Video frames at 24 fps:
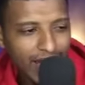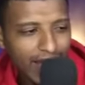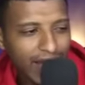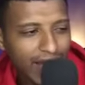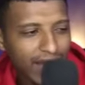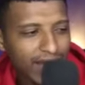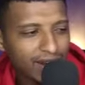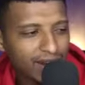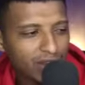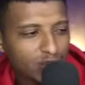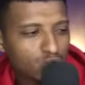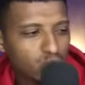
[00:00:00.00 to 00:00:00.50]

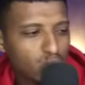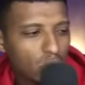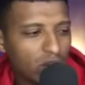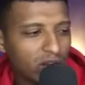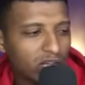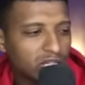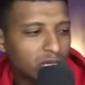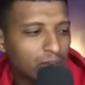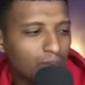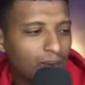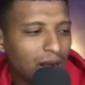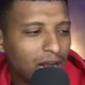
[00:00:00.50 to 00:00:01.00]
And this one
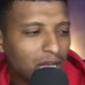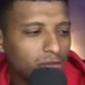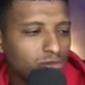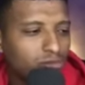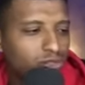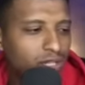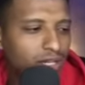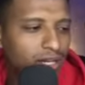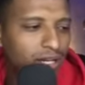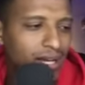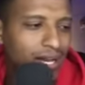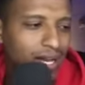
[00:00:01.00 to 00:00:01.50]
is a match
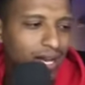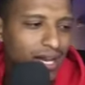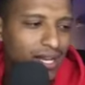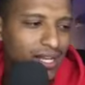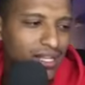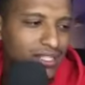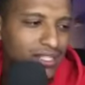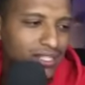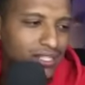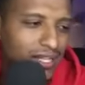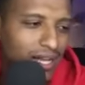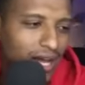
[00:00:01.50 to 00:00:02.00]
between
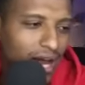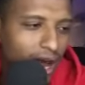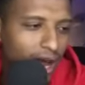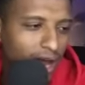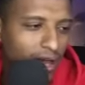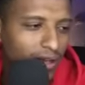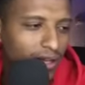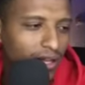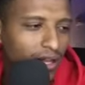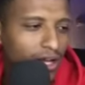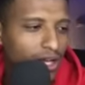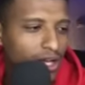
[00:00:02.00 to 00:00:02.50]

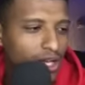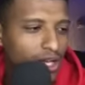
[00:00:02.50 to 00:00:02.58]
Staal,